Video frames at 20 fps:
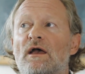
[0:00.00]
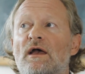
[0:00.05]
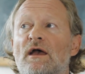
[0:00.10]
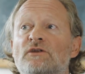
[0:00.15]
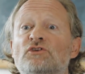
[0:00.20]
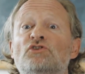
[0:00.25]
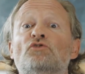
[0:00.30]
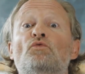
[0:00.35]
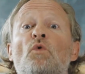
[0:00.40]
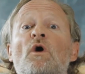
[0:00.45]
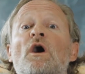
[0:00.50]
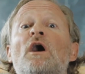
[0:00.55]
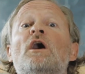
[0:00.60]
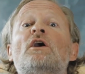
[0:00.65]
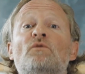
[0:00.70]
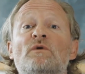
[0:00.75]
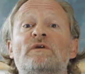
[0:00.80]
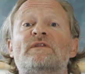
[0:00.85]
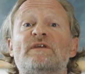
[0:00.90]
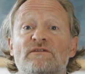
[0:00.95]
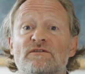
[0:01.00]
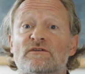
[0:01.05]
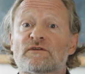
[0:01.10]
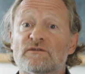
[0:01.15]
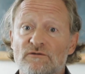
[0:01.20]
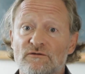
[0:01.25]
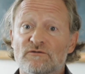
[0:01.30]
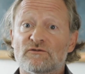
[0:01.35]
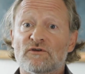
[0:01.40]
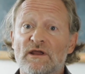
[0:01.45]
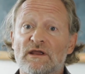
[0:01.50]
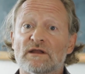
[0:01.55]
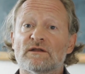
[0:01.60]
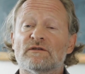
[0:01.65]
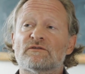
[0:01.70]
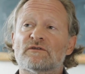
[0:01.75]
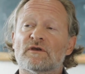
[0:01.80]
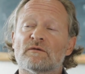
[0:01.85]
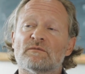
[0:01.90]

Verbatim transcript: And you work with its constraints.